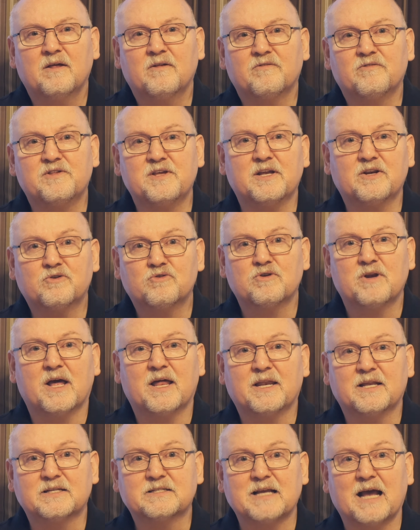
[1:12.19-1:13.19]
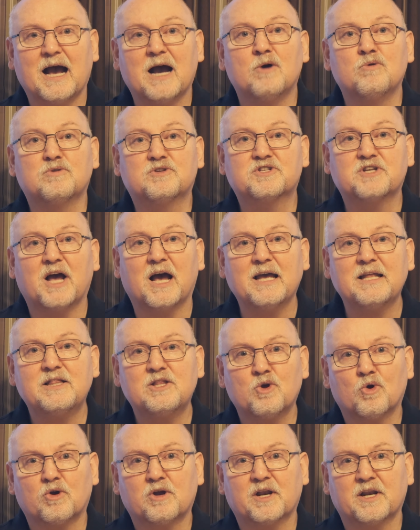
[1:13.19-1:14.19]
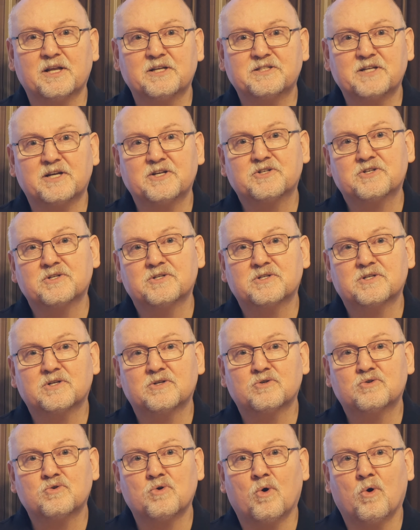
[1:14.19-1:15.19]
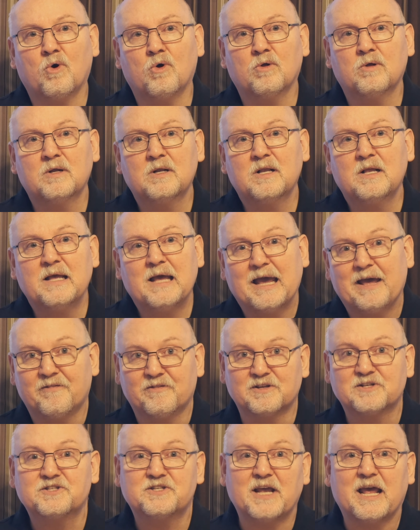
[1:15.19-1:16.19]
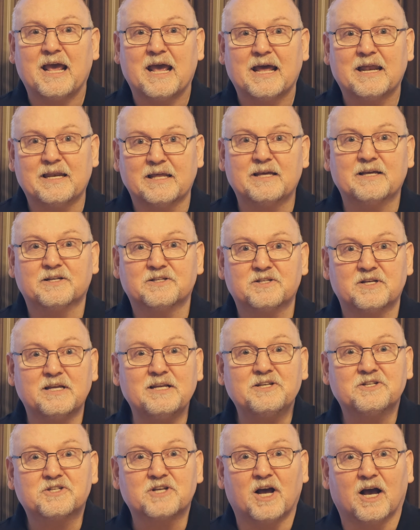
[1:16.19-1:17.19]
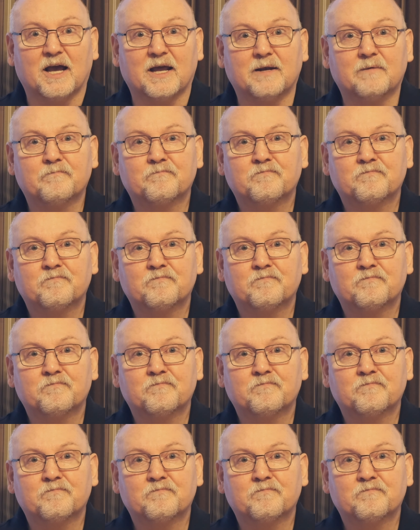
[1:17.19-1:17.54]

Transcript: The internet is outside the organization's control, and the SAN is inside.